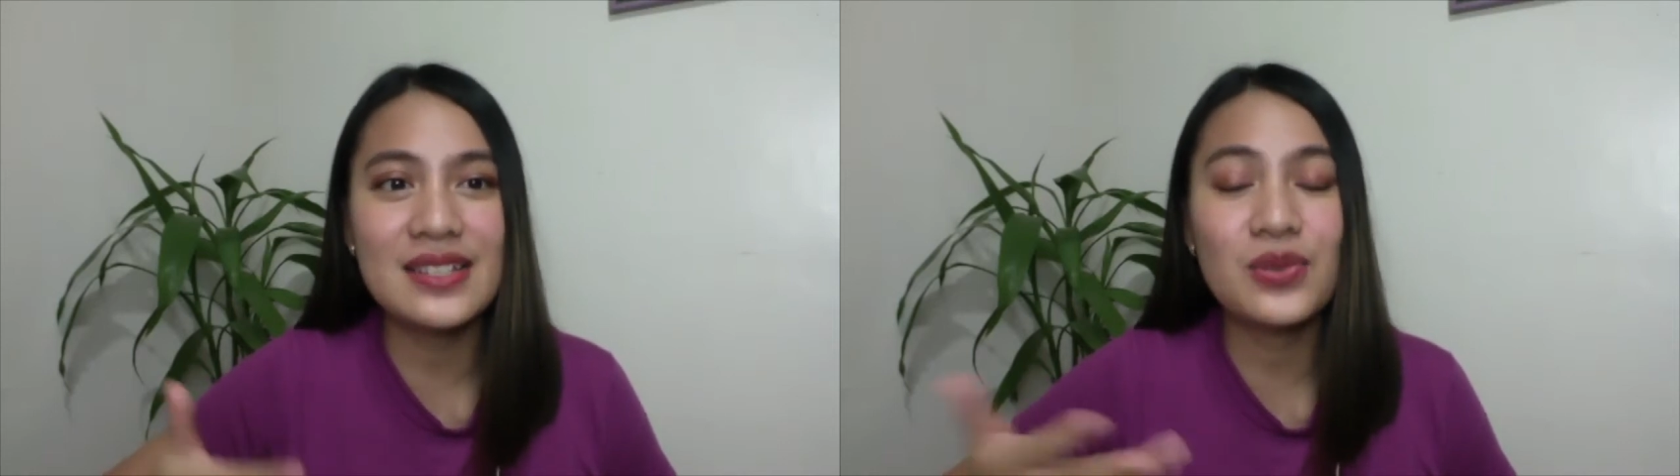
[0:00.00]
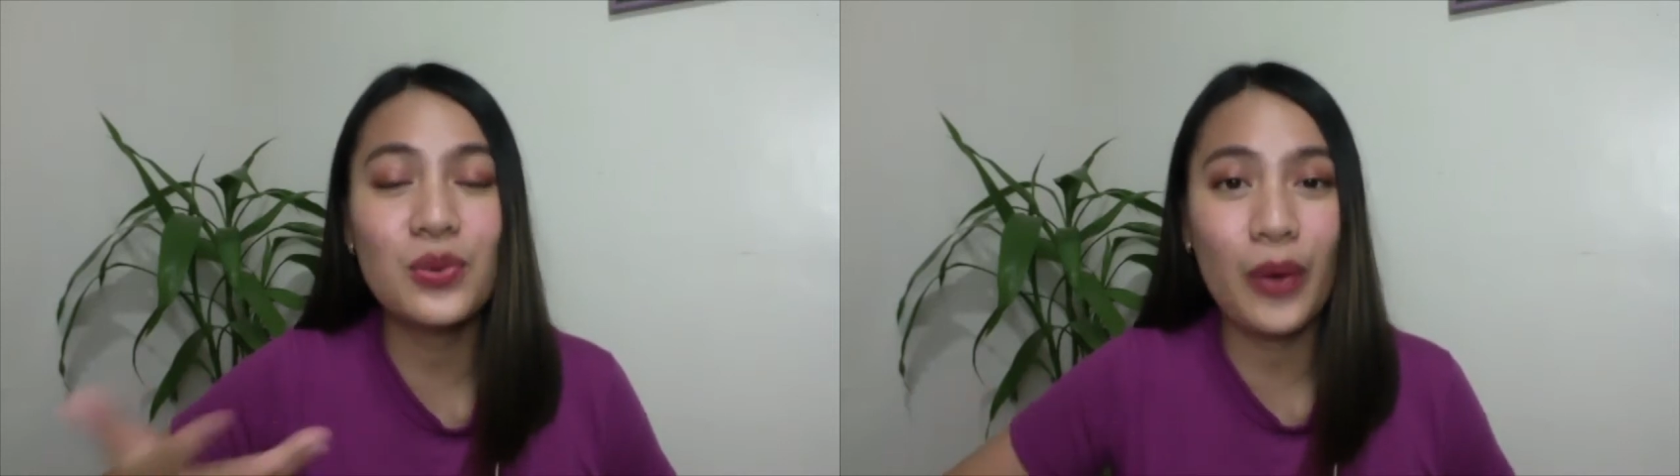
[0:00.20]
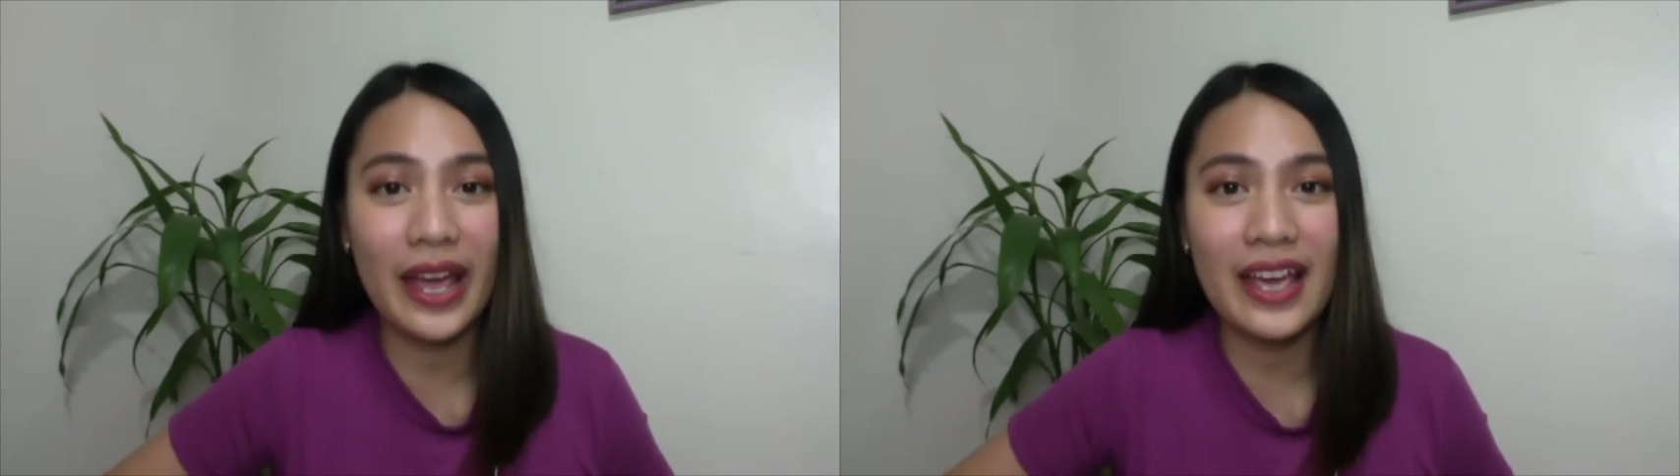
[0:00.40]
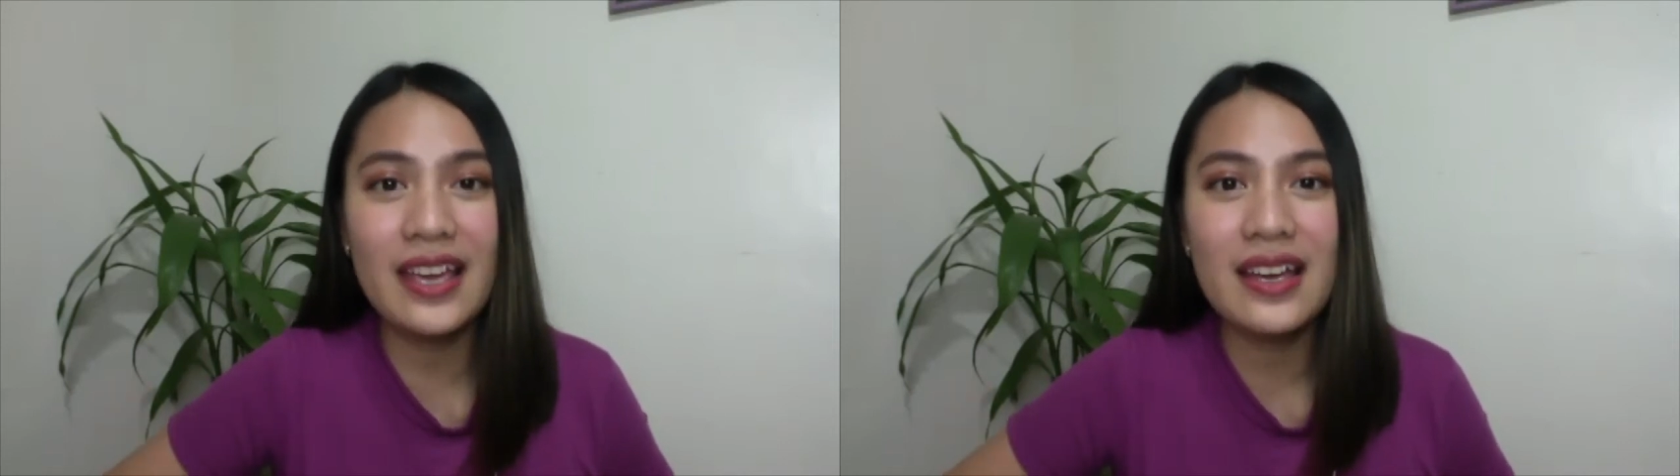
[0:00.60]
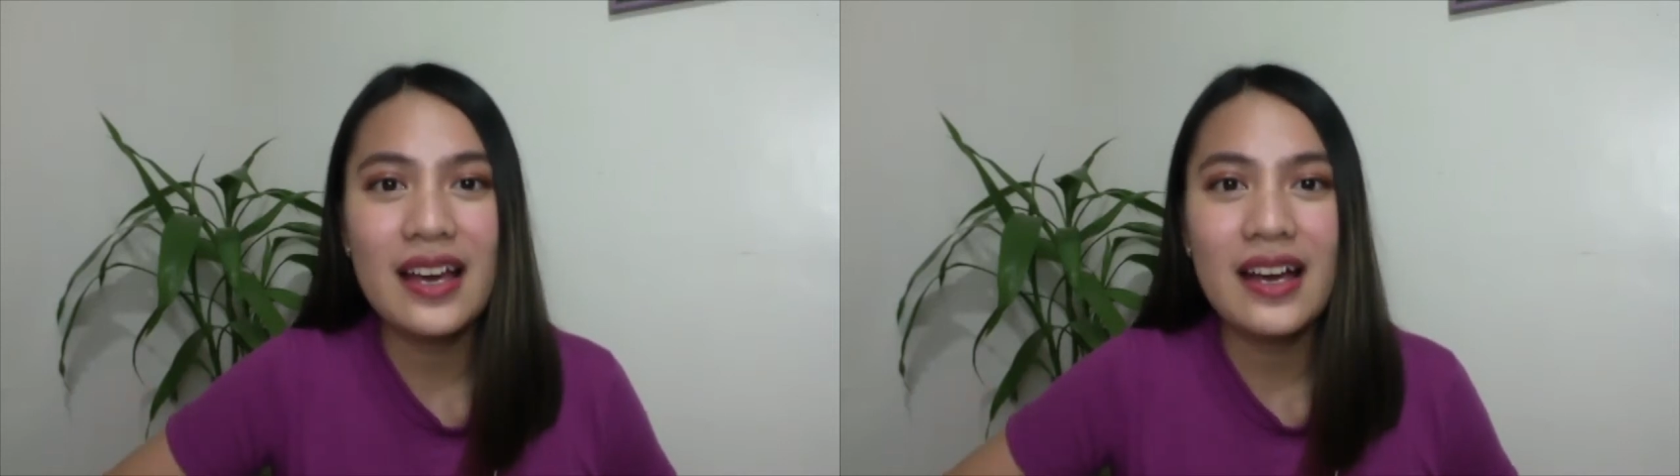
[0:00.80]
way
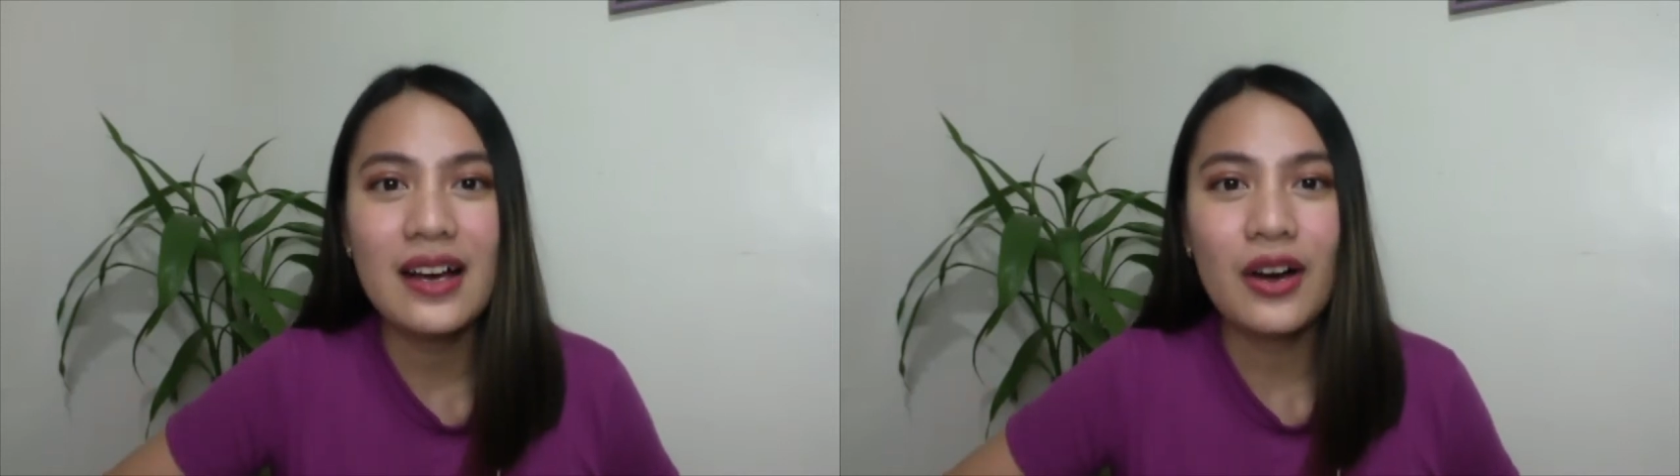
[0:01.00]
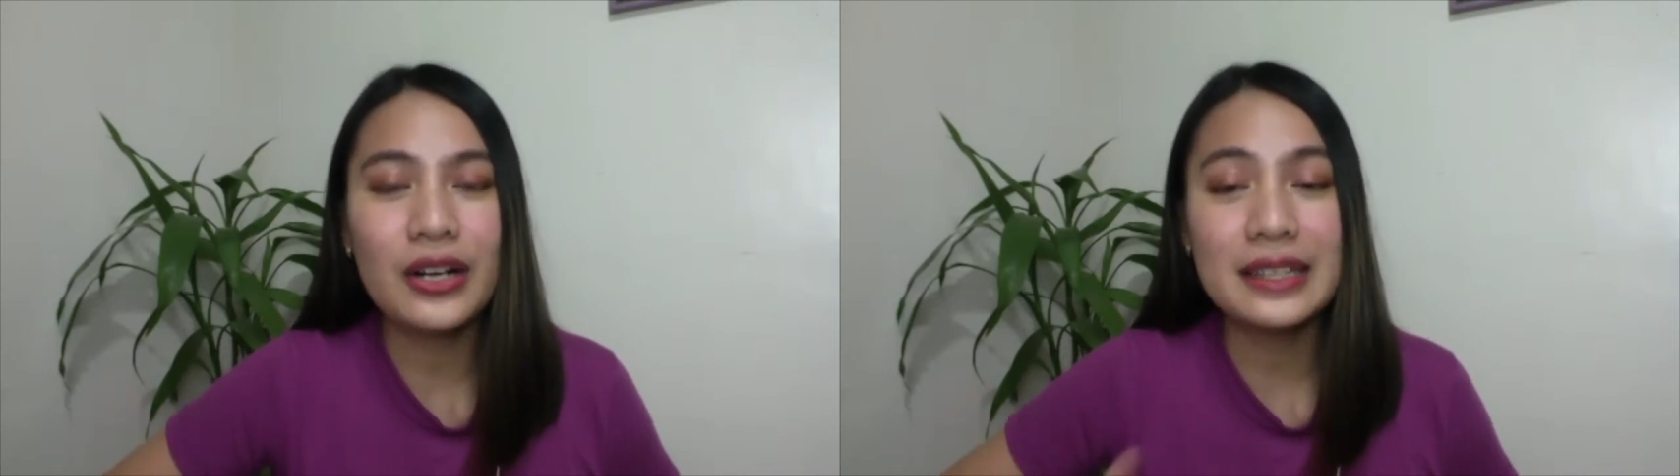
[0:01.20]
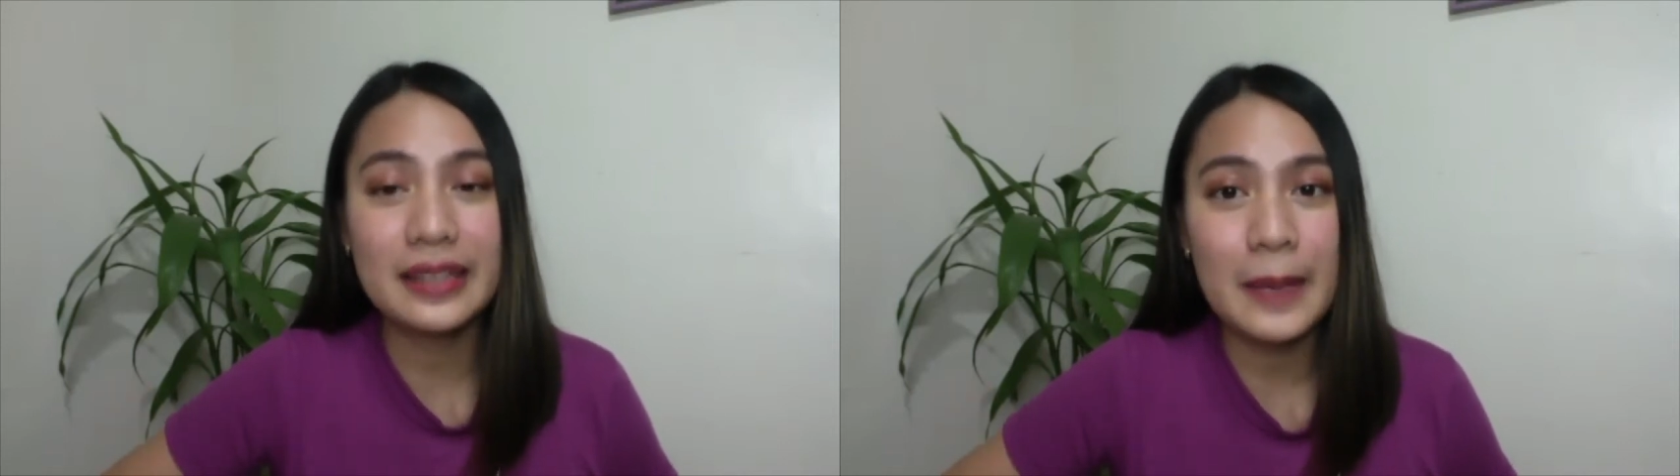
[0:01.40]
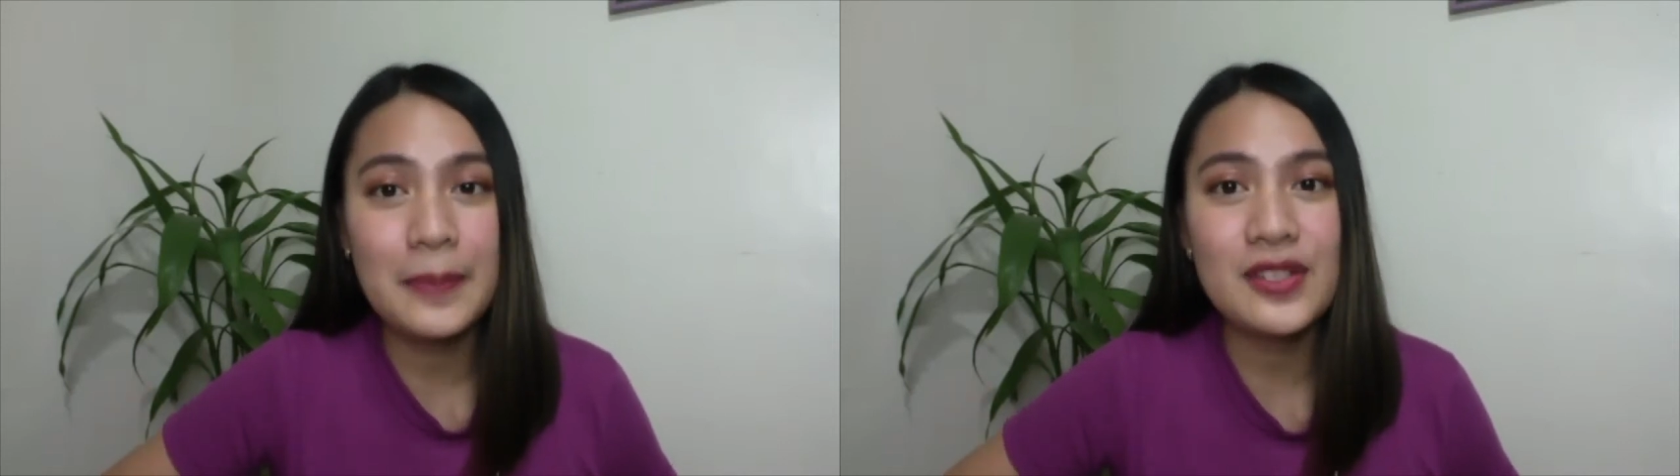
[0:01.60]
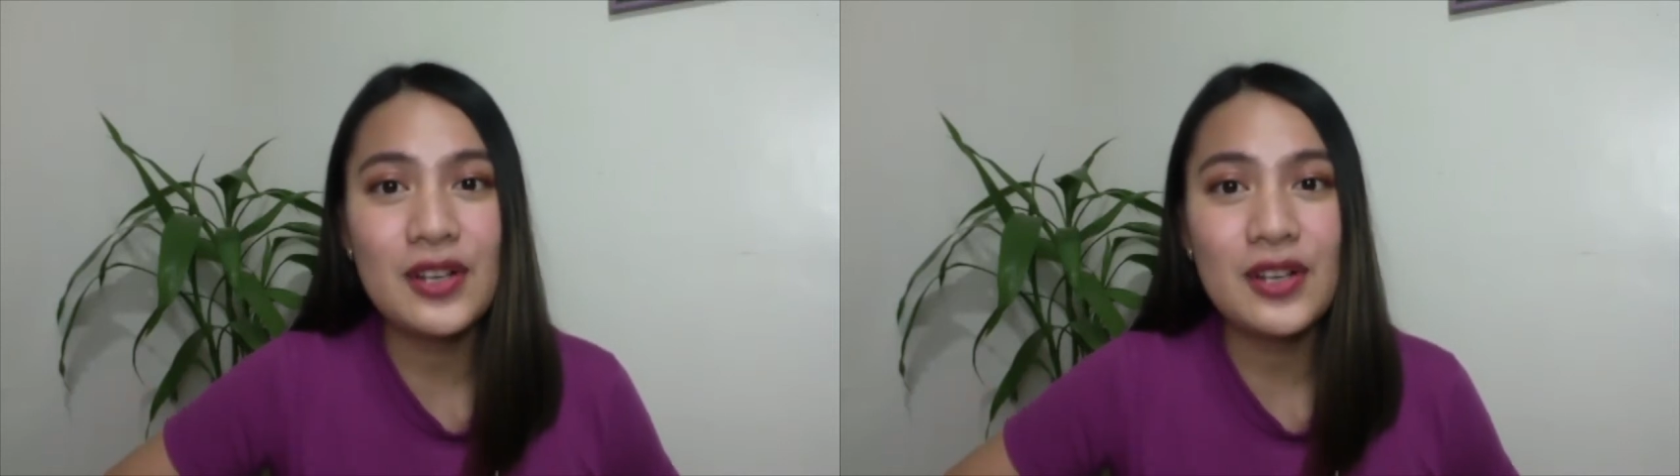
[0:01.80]
or tips on